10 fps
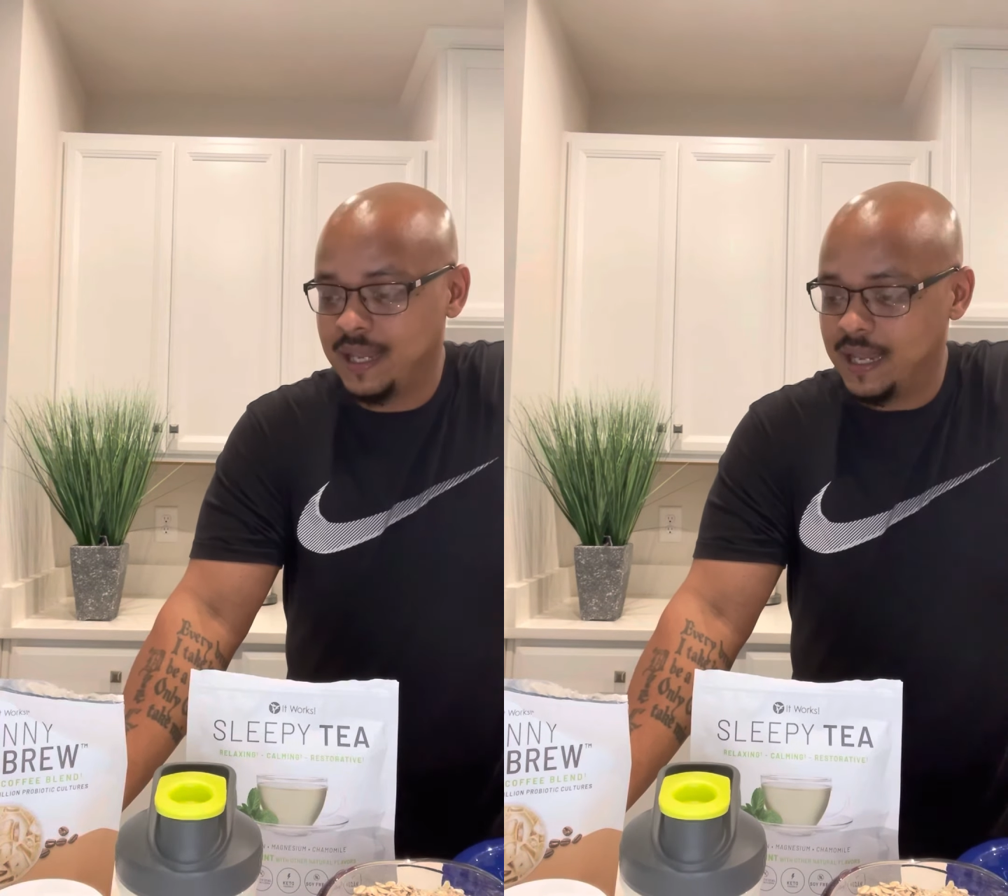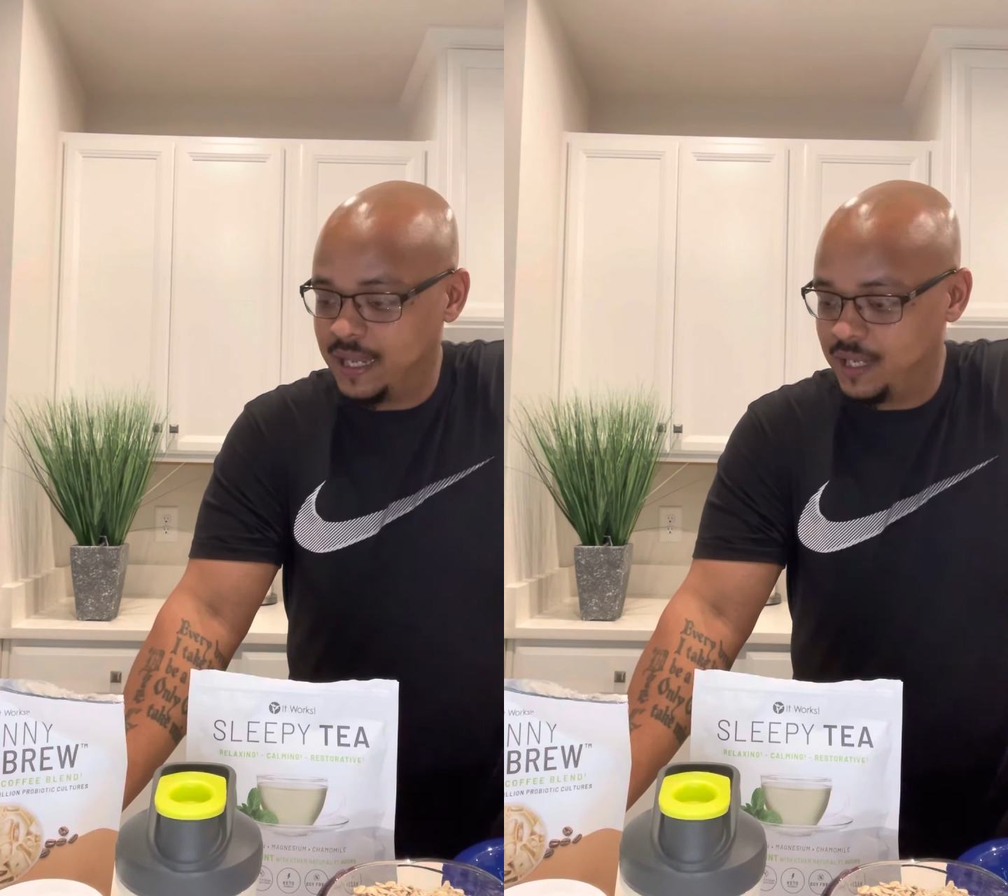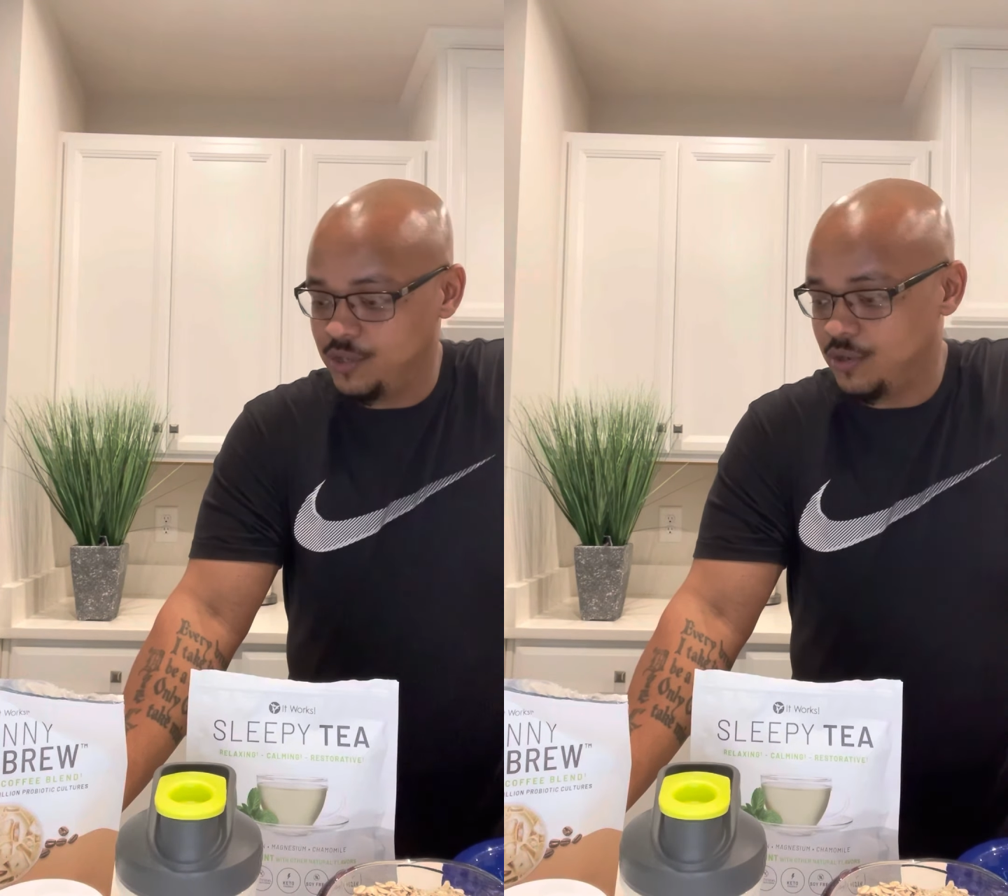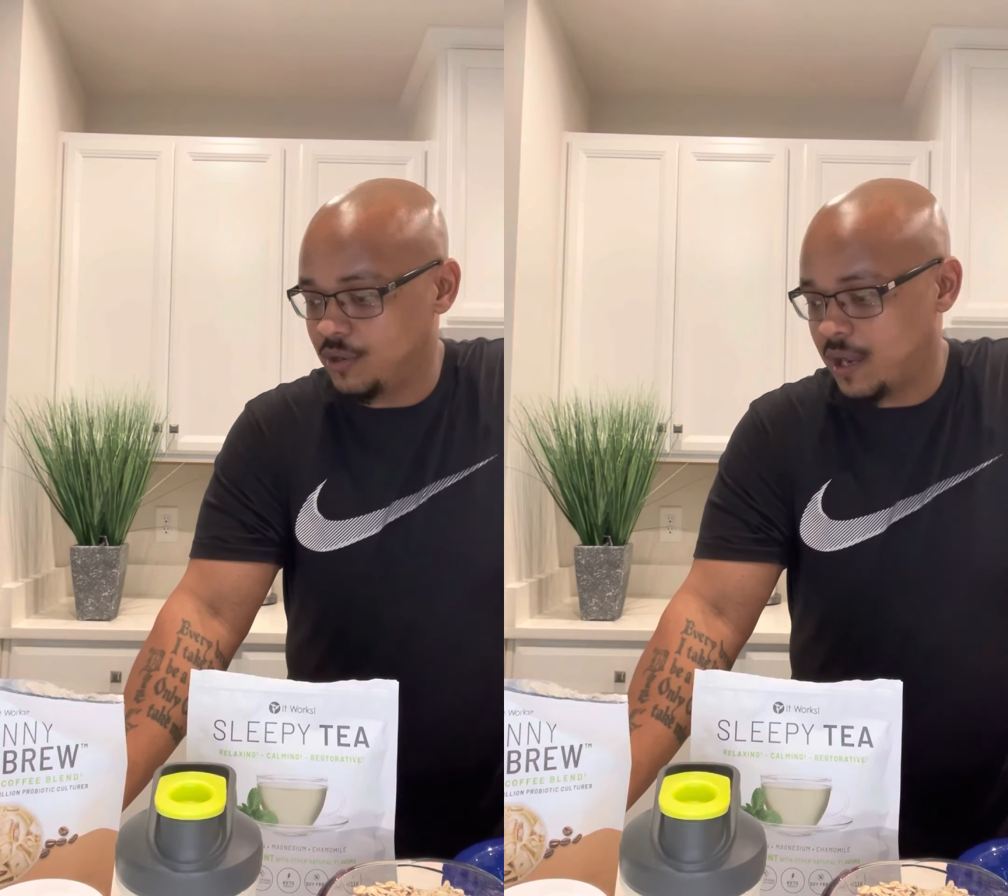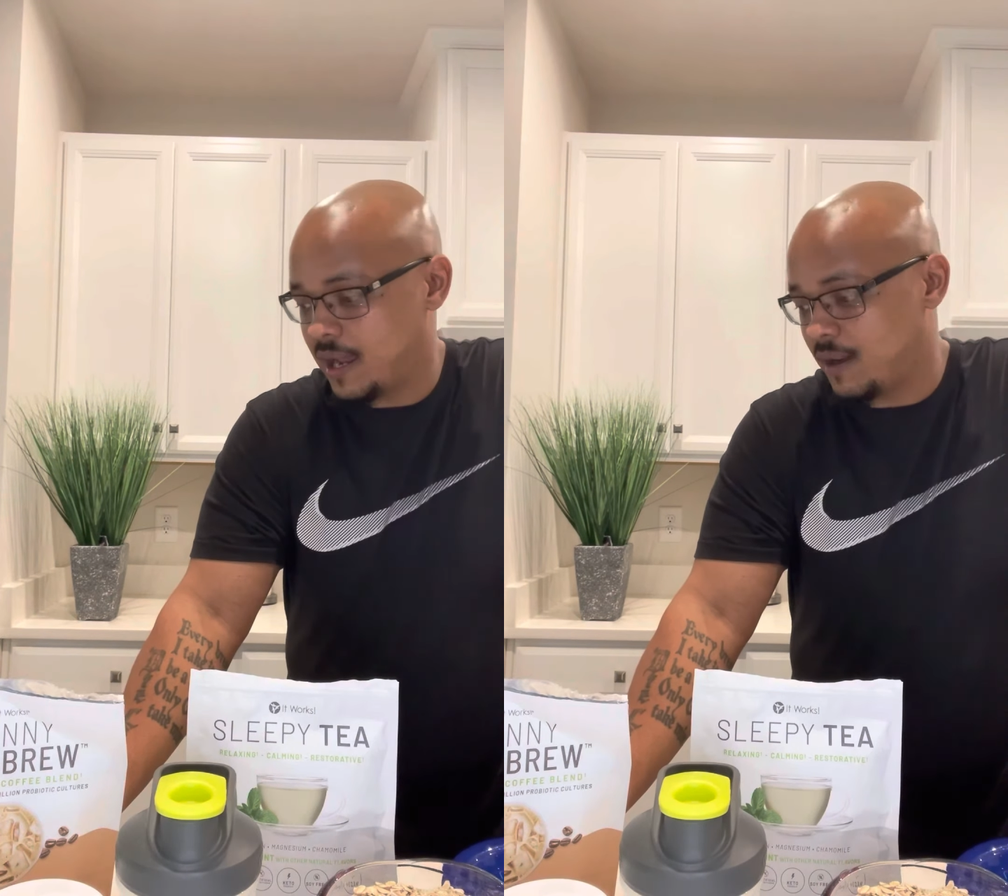and you know,
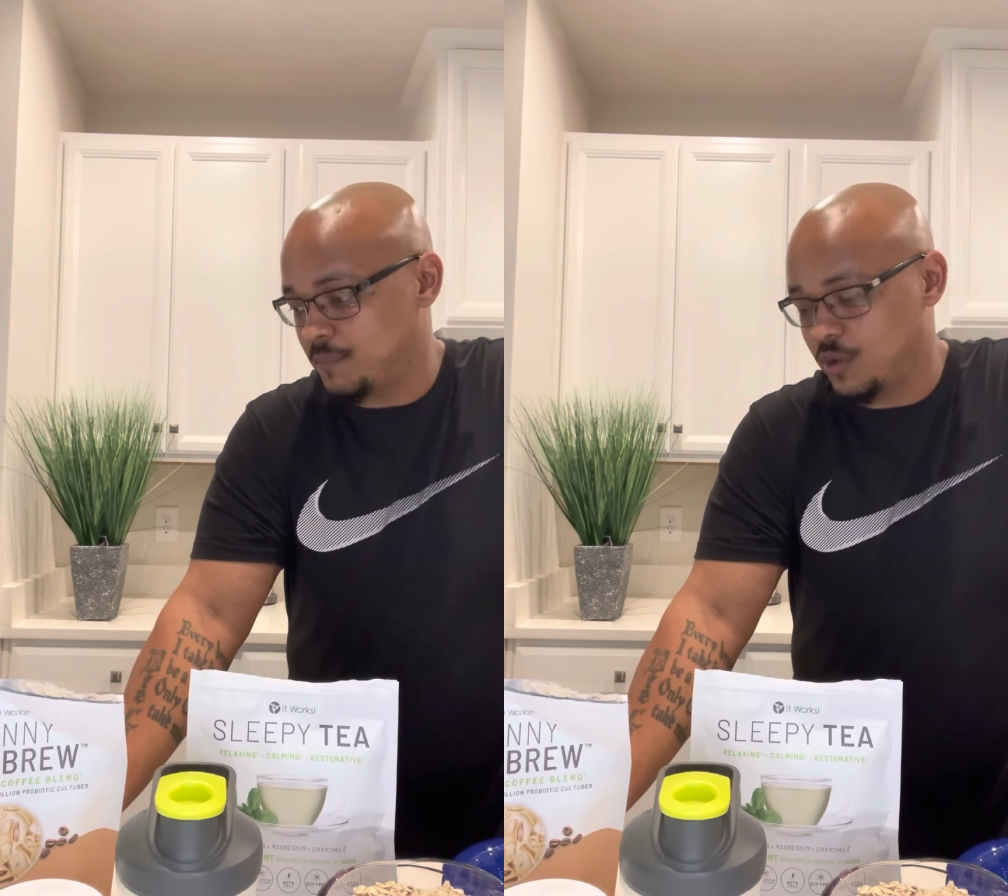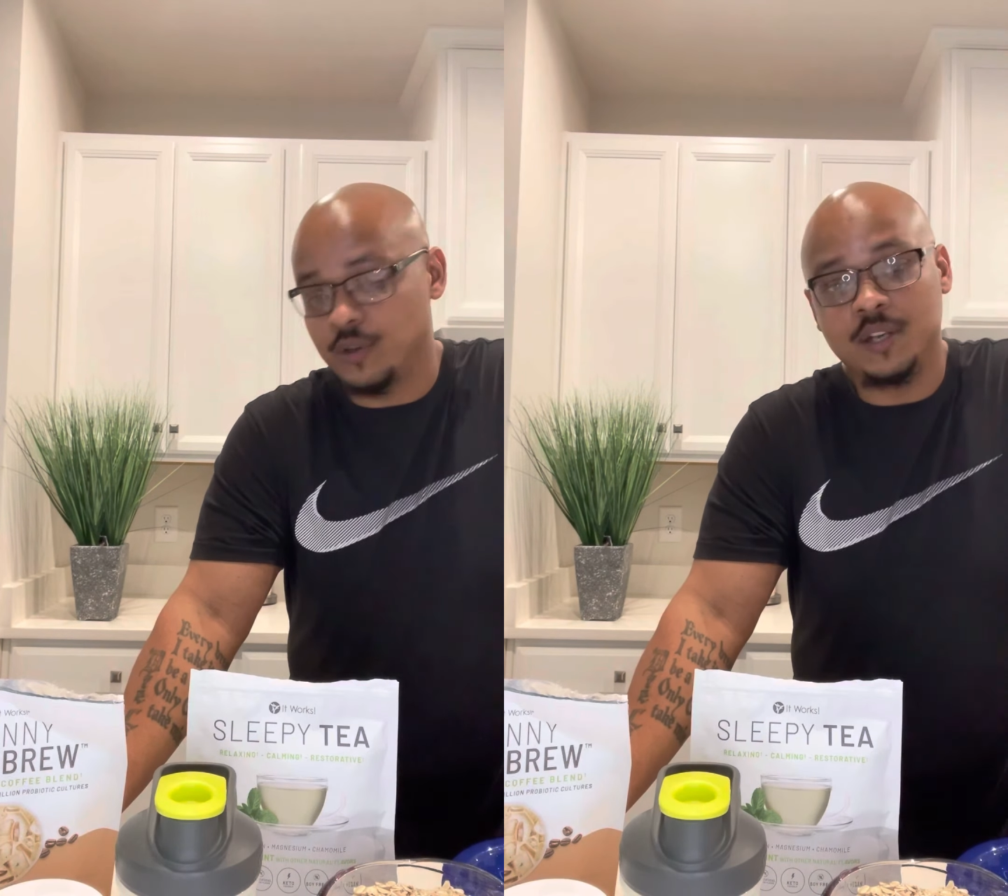how I'm gonna